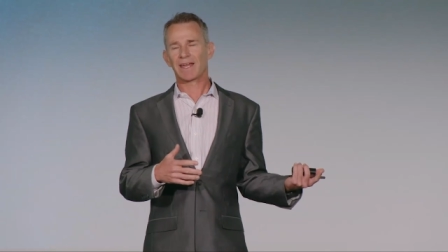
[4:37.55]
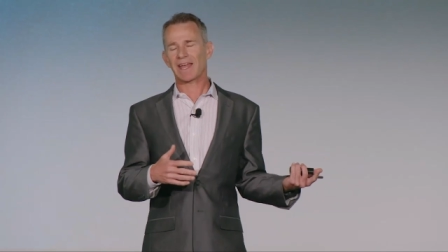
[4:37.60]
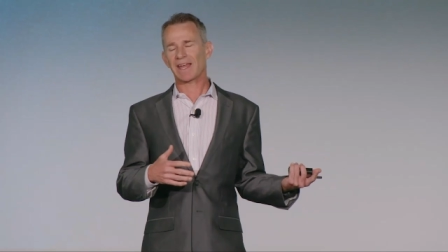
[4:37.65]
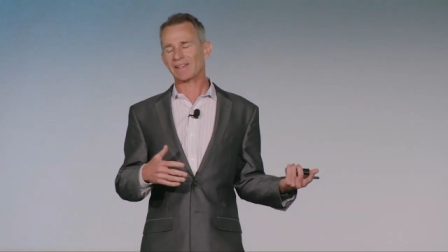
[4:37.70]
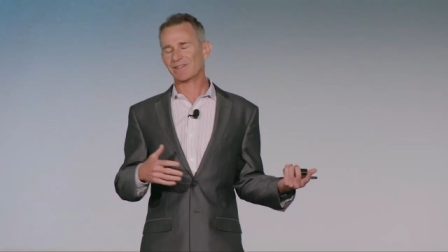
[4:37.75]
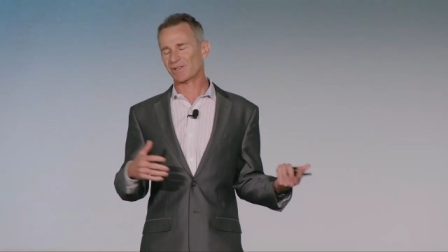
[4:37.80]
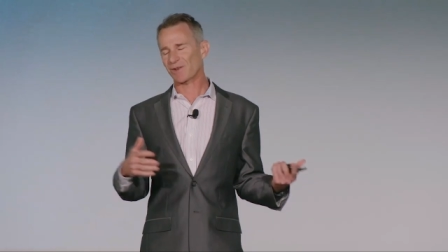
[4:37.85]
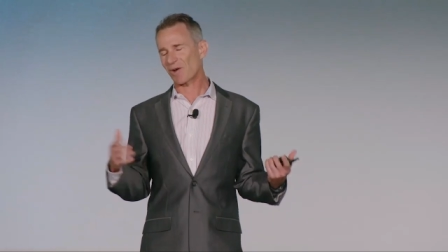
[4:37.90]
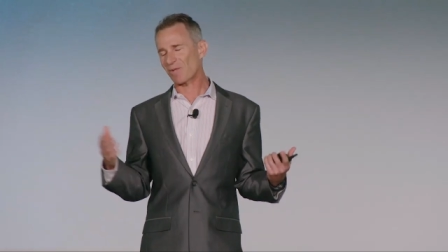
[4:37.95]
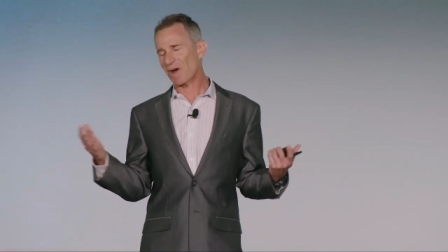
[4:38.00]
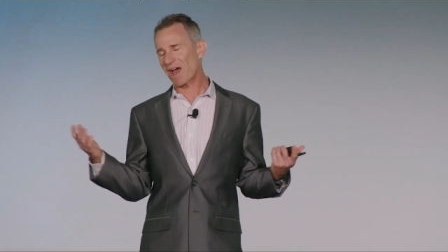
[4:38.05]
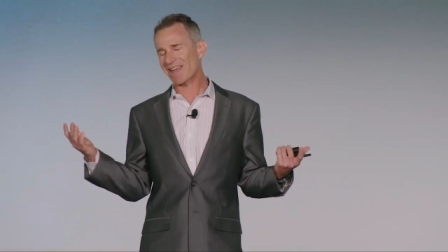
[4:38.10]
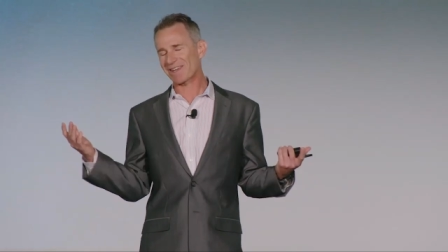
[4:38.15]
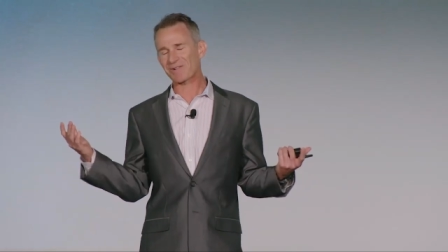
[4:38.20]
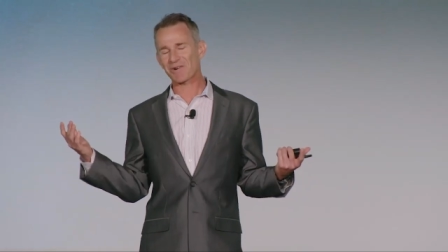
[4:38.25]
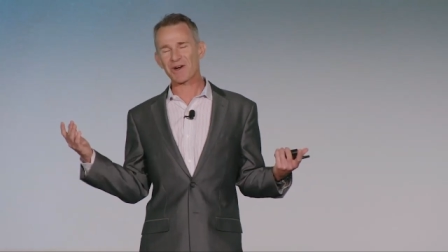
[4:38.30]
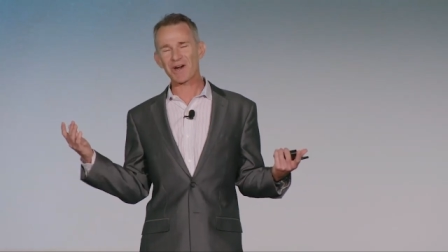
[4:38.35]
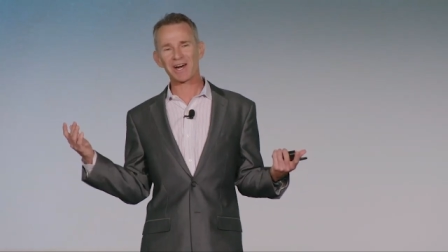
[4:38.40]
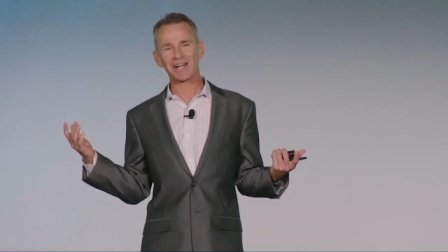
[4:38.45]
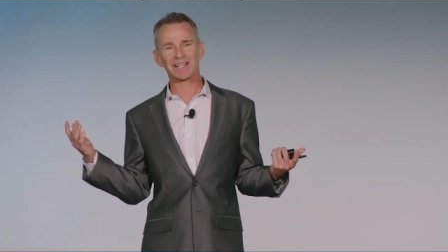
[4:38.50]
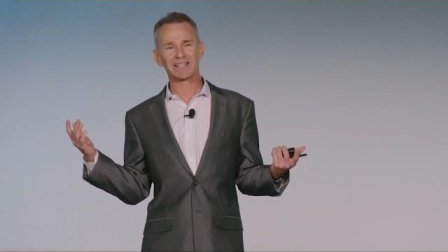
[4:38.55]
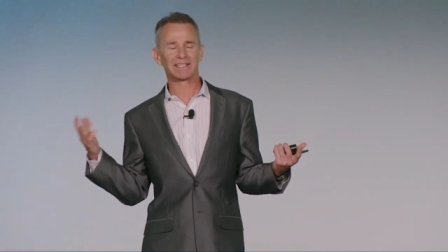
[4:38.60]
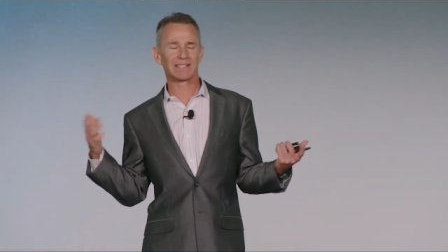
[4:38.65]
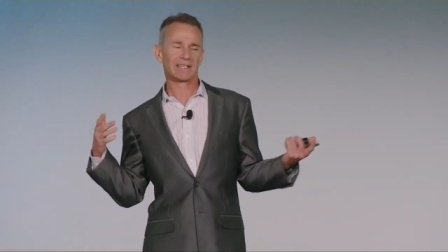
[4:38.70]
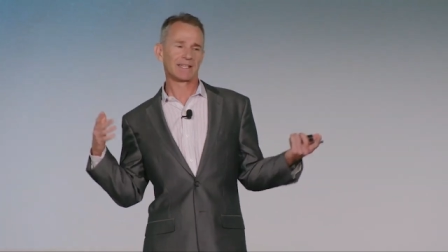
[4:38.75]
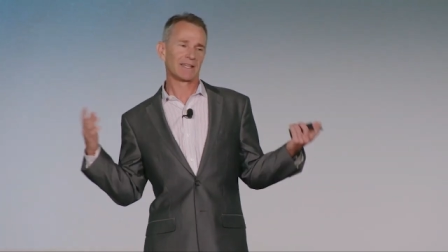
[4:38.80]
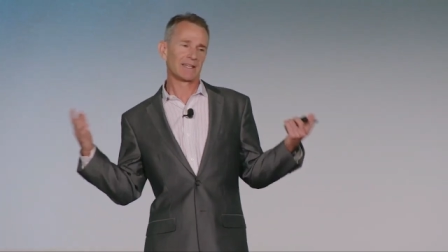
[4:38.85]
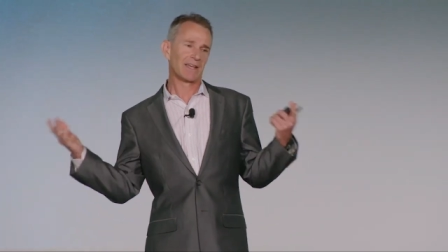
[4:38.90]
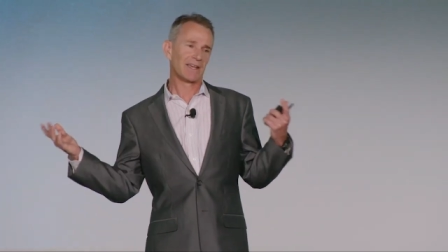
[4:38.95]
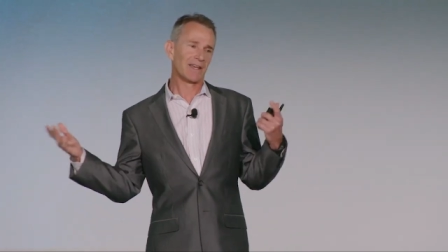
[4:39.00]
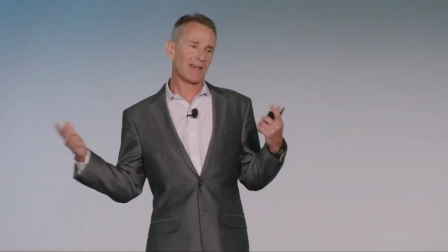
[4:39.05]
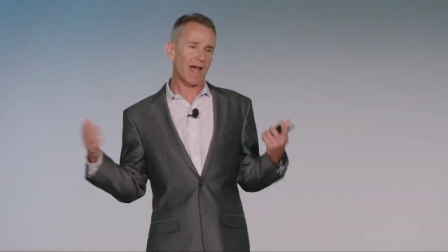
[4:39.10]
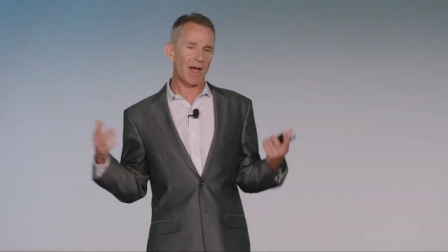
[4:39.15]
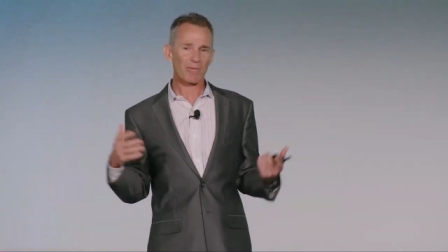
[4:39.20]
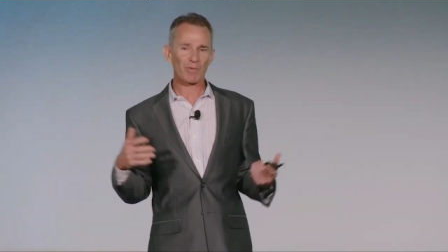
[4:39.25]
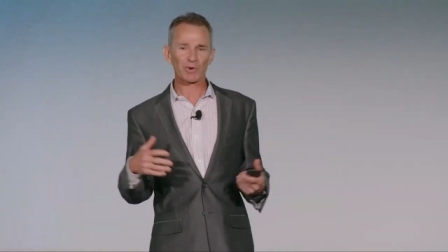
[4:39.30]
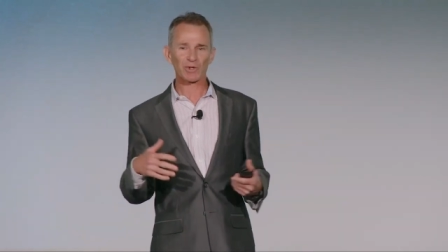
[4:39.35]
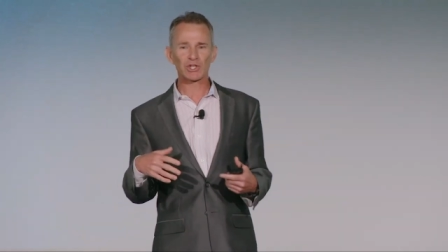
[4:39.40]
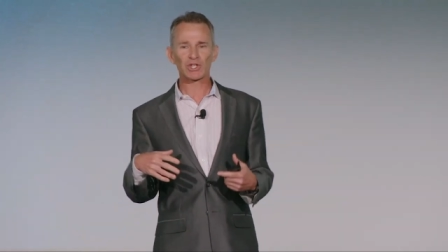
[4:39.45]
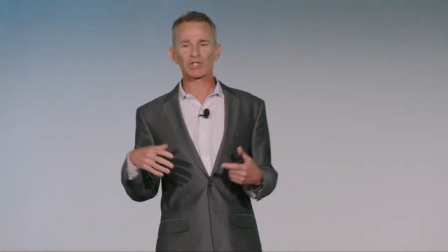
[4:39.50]
And so I'm like, well,
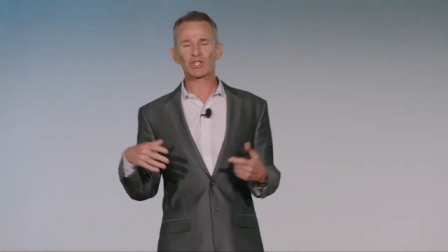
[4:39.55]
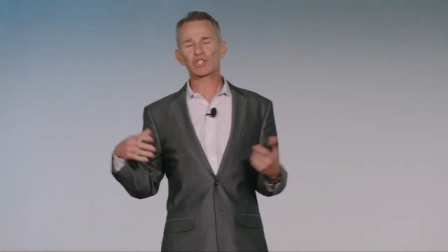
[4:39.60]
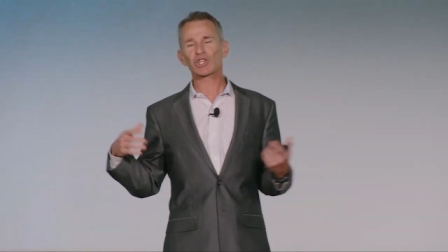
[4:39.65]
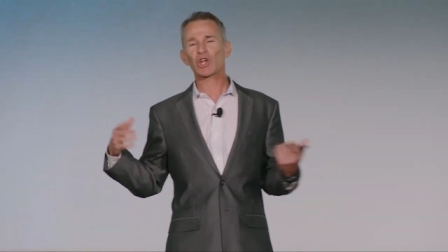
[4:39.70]
we're just